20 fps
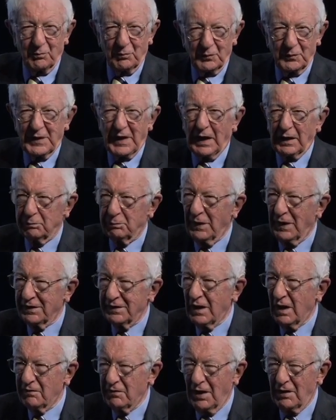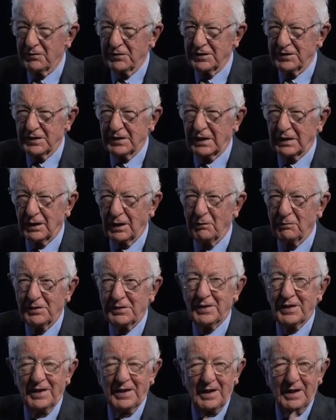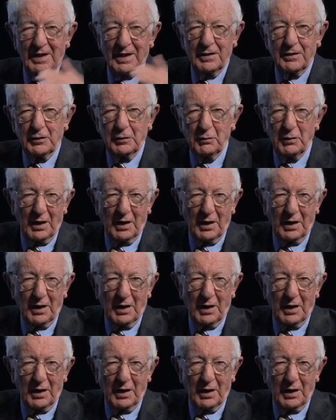taxpayers have average incomes to